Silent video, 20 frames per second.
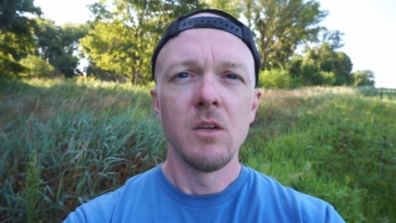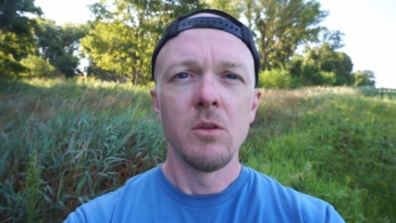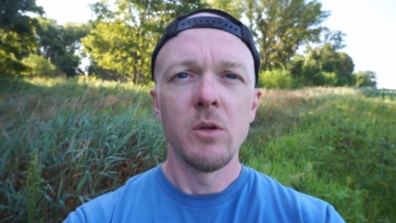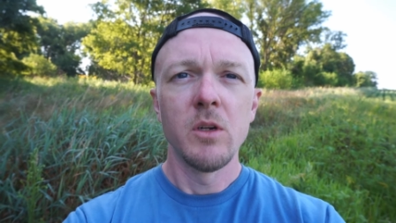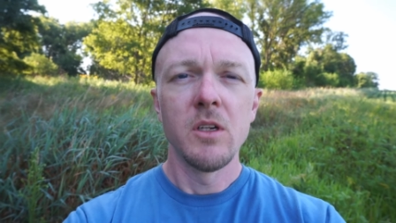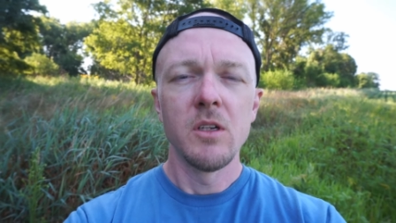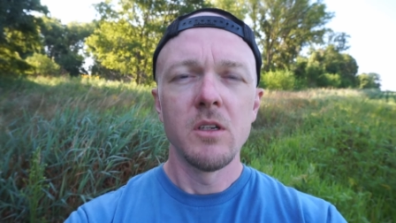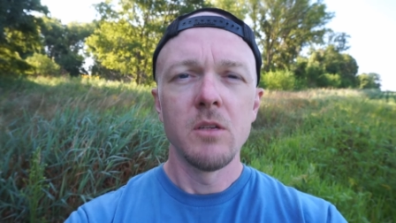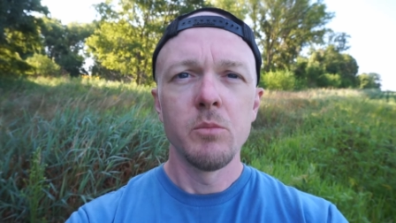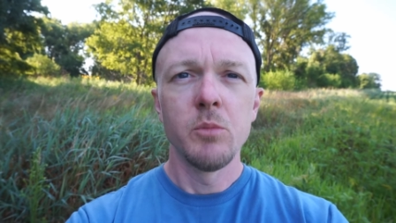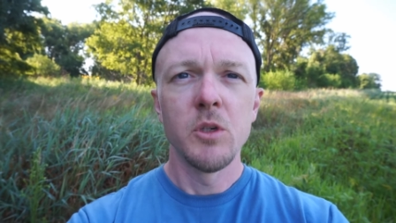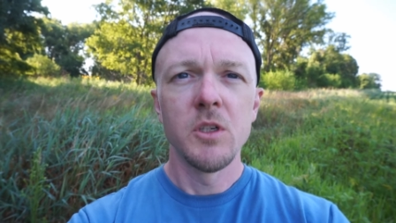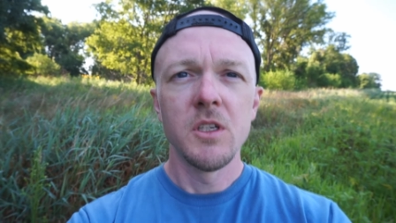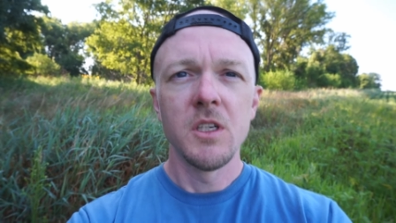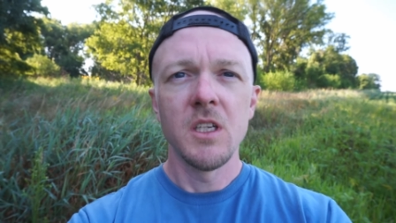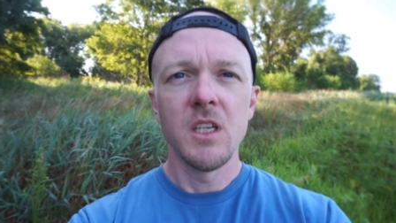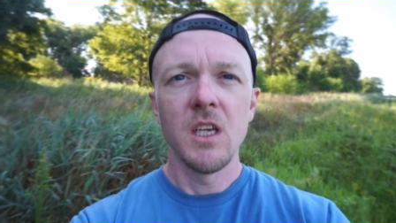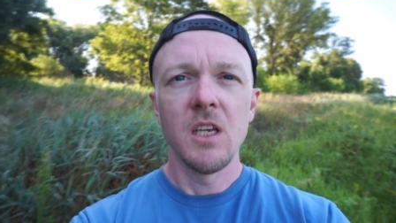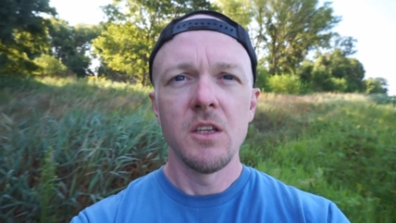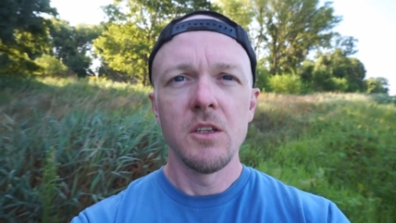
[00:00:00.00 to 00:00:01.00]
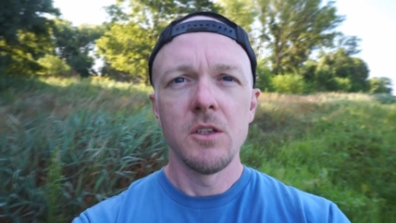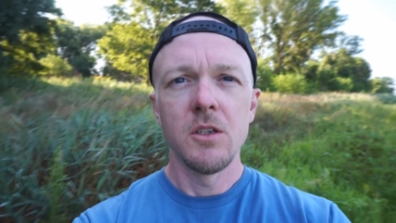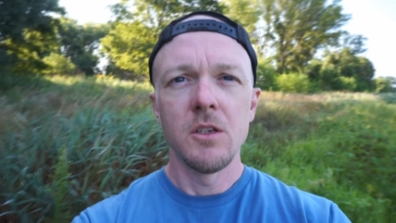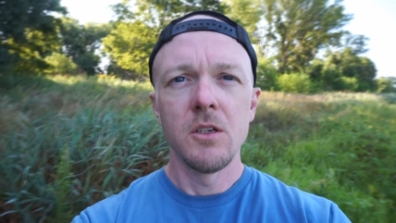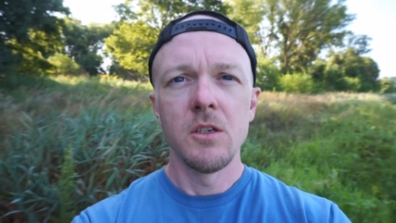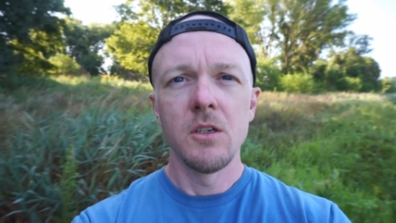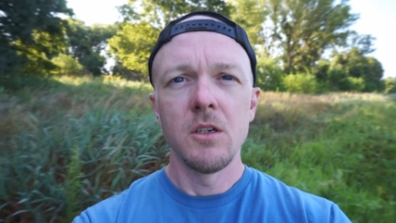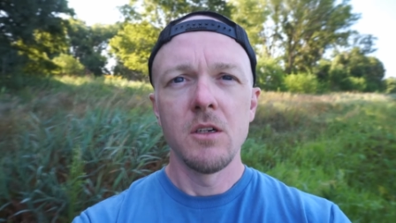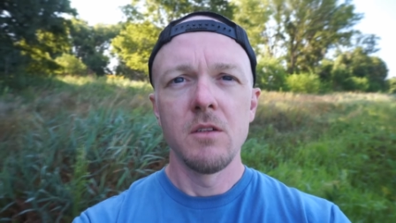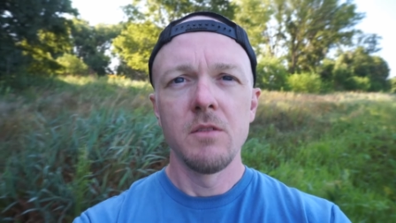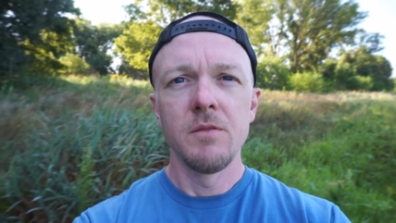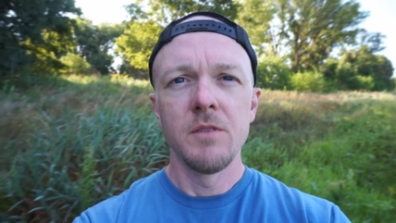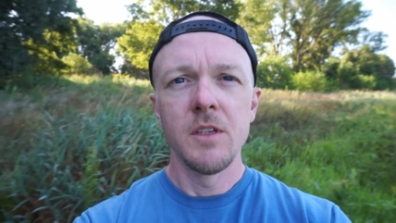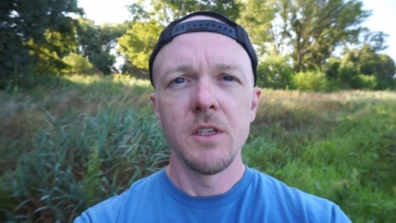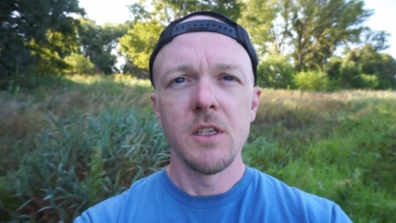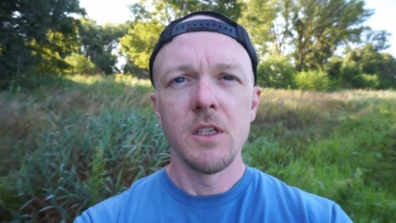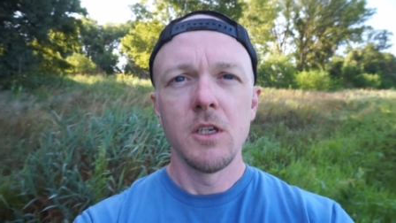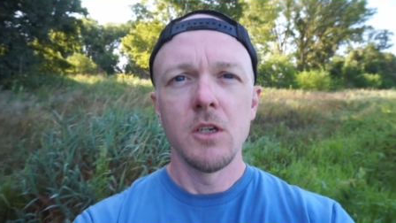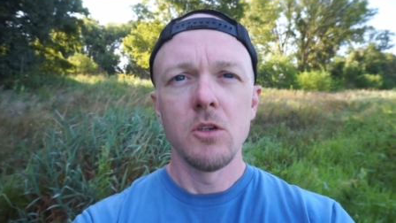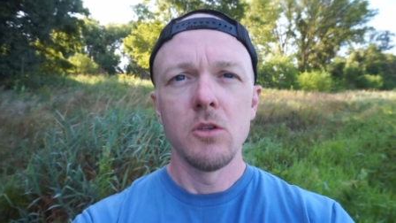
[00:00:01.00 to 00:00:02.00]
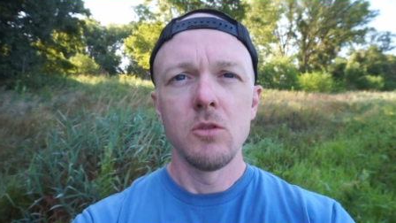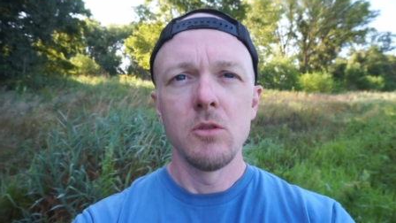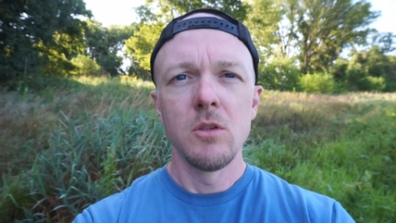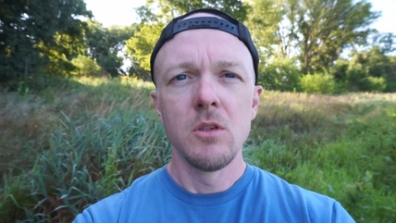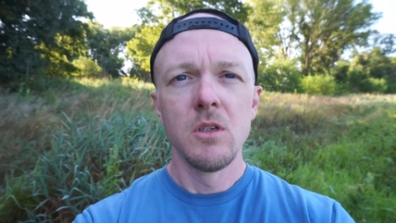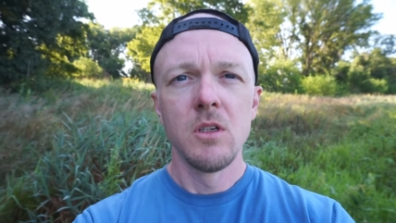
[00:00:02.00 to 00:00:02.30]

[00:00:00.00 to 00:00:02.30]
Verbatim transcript: Wanted to put together a video